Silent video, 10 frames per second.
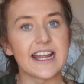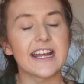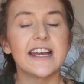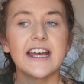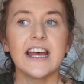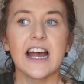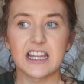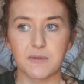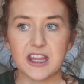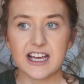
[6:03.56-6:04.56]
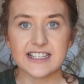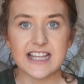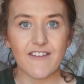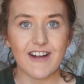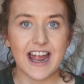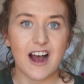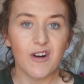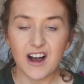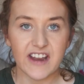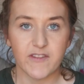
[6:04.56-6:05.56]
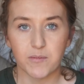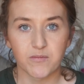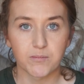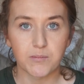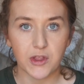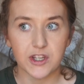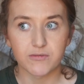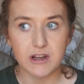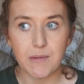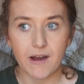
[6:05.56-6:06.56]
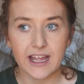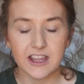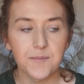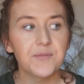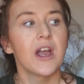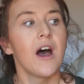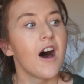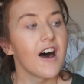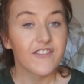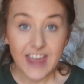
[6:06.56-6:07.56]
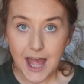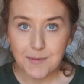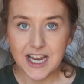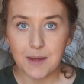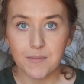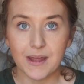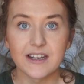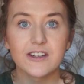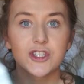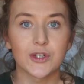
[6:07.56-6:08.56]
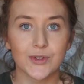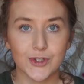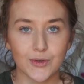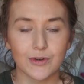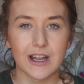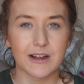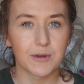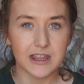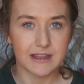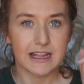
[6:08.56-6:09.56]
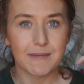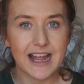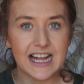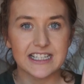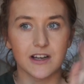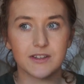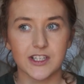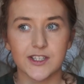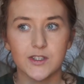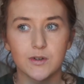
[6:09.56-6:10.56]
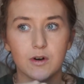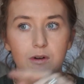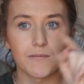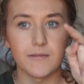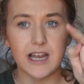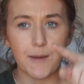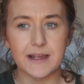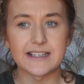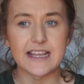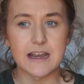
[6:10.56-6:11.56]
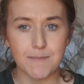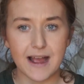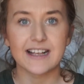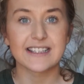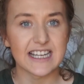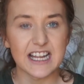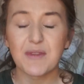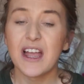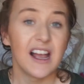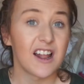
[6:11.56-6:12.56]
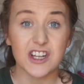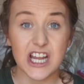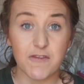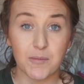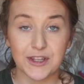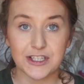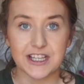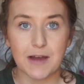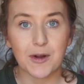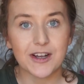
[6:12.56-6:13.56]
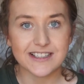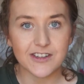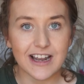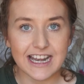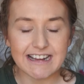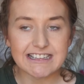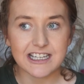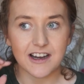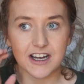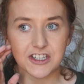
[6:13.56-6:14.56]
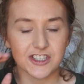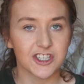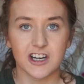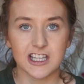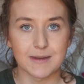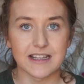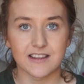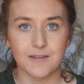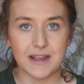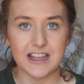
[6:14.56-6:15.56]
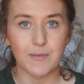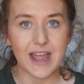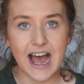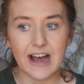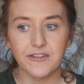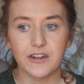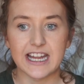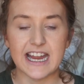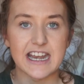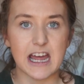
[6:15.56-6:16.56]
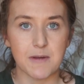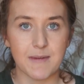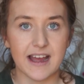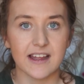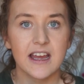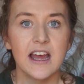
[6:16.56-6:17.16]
it, and then when the cassette ran out I never bothered rebuying them. I've kept the nappy bin to store, like in my head that I was going to store nappies in bags in it. I don't even bother doing that because it's got a lid. I just chuck them in the bin that we have in a nappy bag.